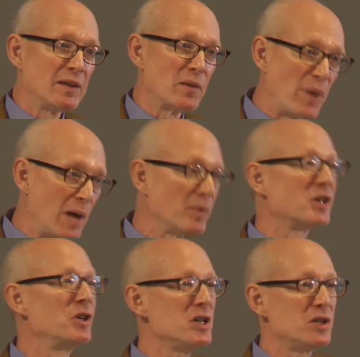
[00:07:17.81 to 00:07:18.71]
the
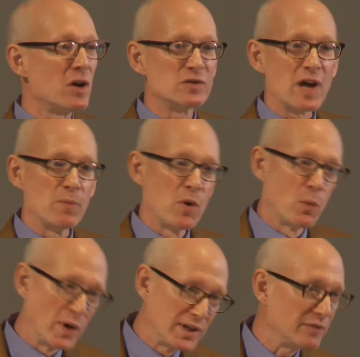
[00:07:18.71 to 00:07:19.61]
public good goes up
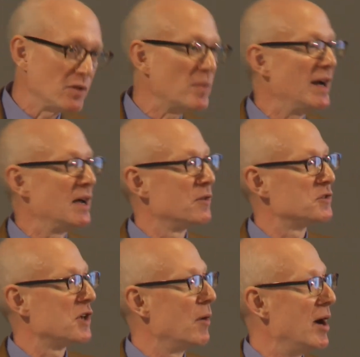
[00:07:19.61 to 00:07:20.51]
when giving by others
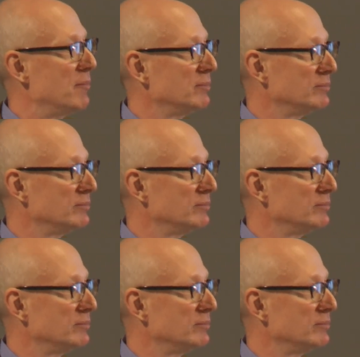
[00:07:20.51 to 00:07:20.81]
go up.